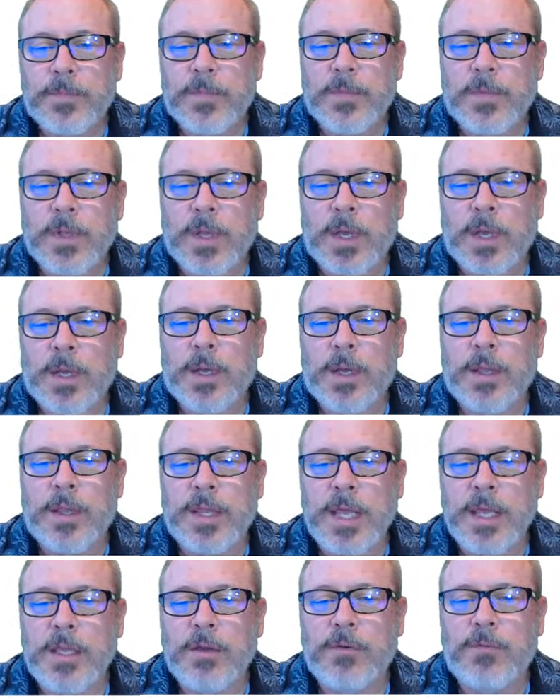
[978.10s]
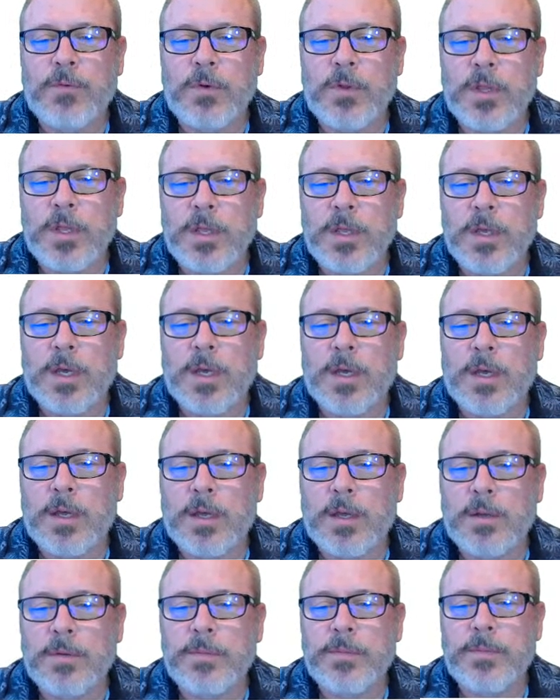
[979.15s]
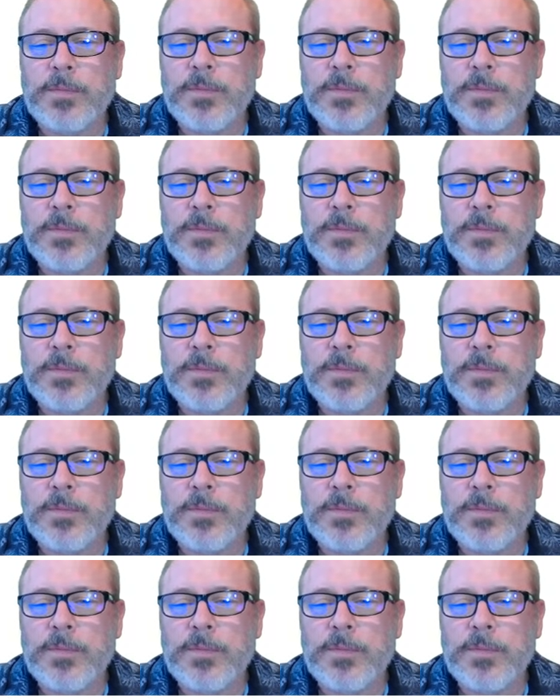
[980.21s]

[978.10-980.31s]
Thank you for the